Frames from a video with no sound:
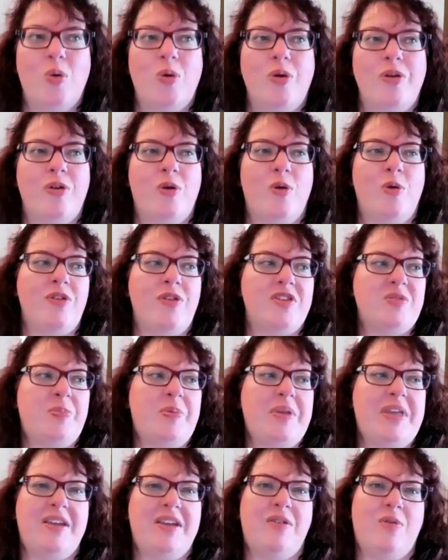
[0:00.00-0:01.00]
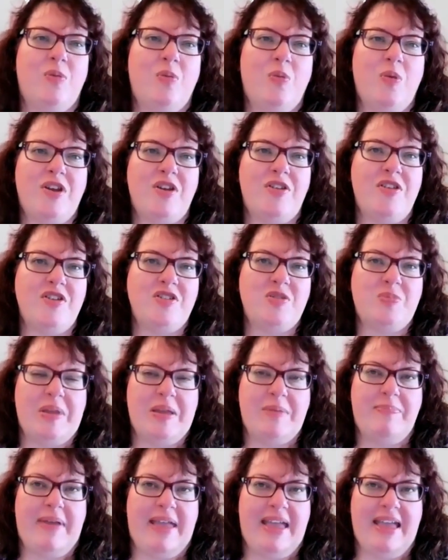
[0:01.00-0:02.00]
Or those big, what are those
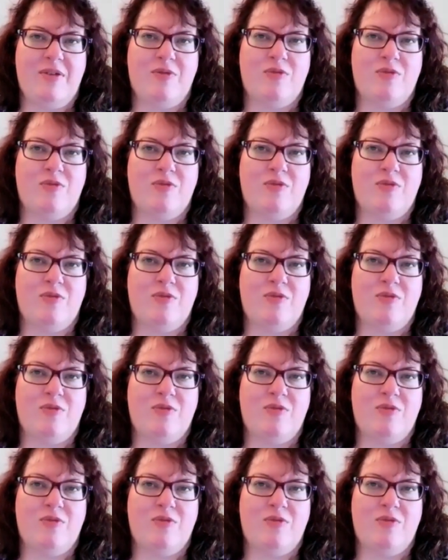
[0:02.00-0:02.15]
big